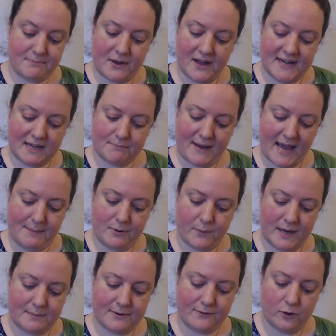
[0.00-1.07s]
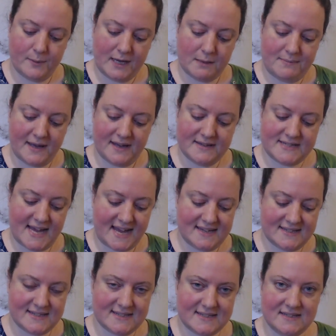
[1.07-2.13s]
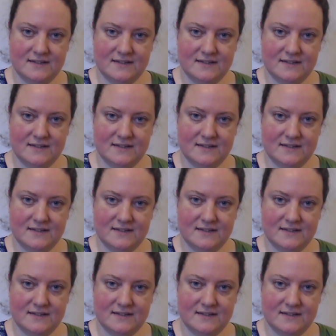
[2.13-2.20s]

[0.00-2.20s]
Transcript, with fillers: burning paper when performing a burn test?